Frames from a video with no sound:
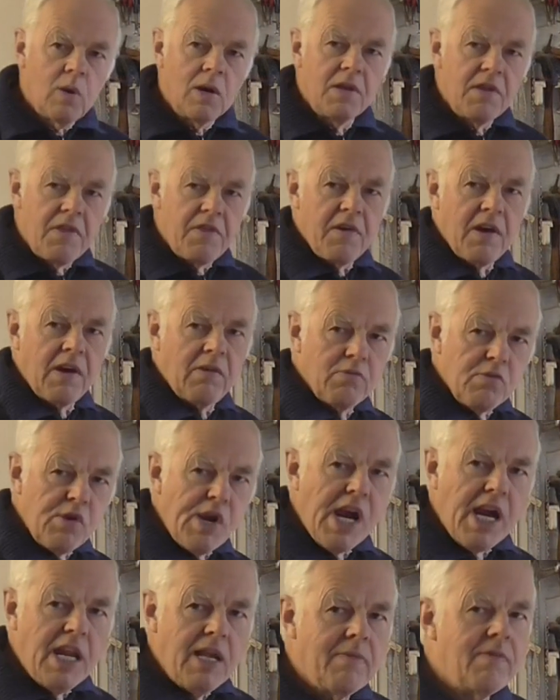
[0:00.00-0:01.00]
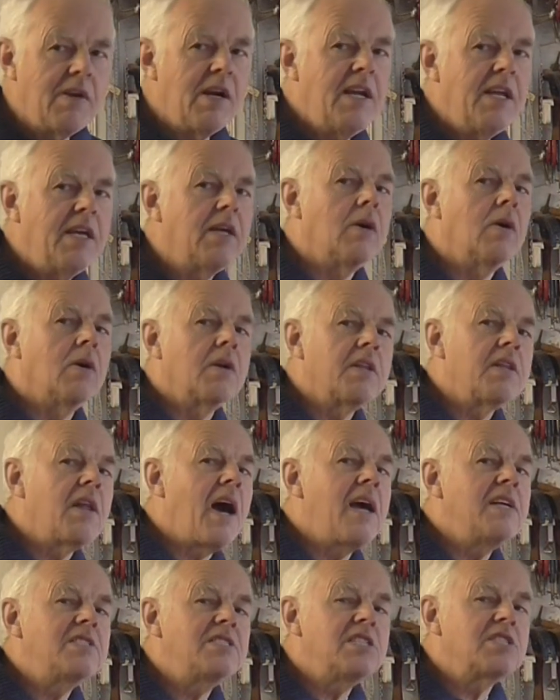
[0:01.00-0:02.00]
one thing really, really good, and
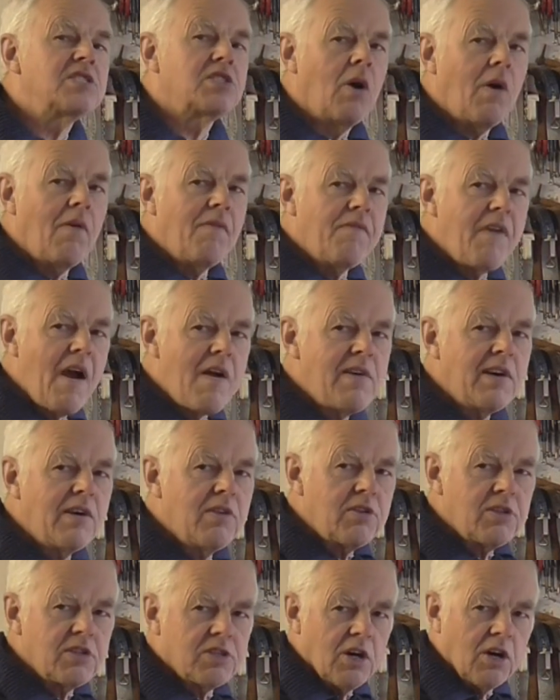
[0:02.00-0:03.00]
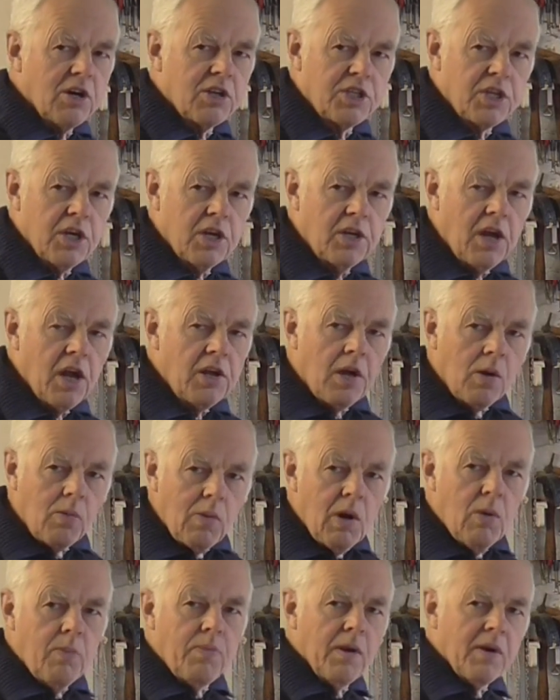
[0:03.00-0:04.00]
that is it's got very good suction, and I
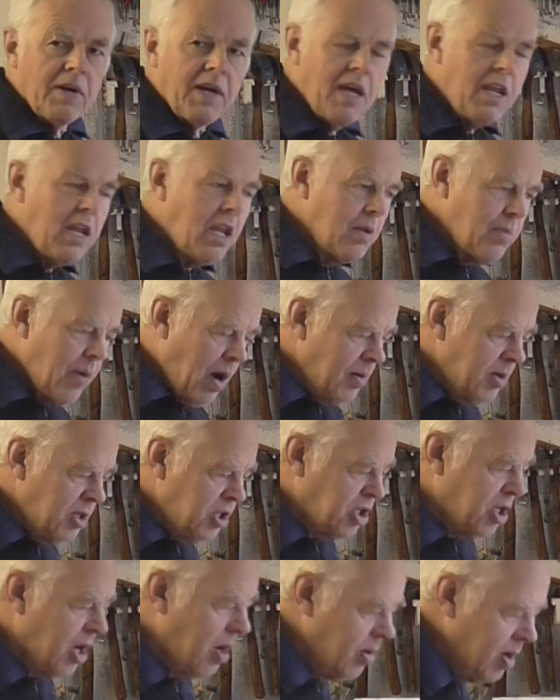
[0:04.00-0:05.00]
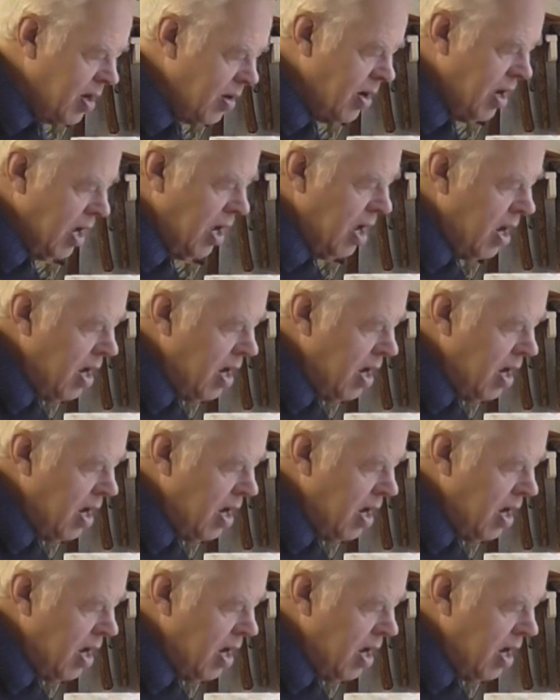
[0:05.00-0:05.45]
will plug it in a moment and show you.